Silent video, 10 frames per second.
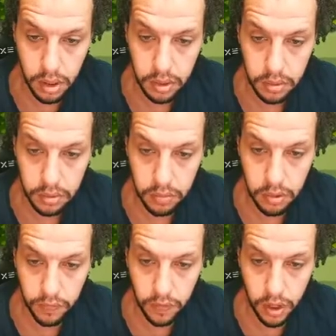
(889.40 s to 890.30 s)
Okay,
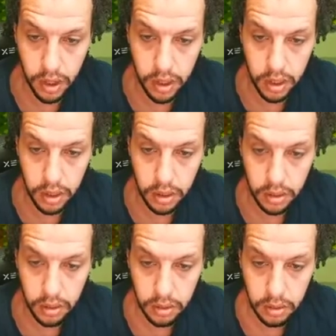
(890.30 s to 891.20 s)
we got fire here.
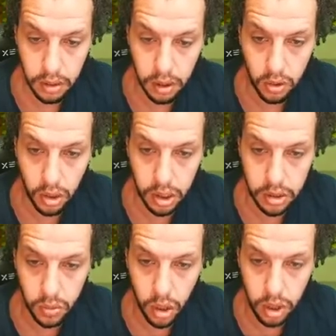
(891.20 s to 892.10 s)
Oh, not
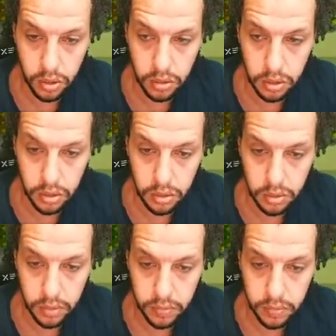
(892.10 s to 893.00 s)
us, wild.
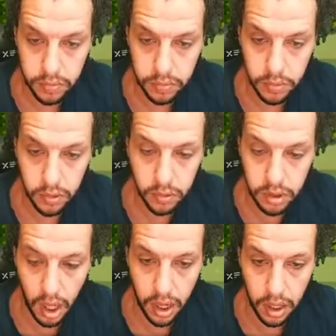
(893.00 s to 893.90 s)

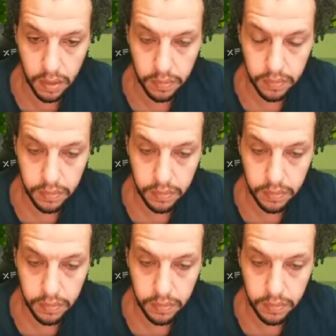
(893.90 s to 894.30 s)
Oh, dang.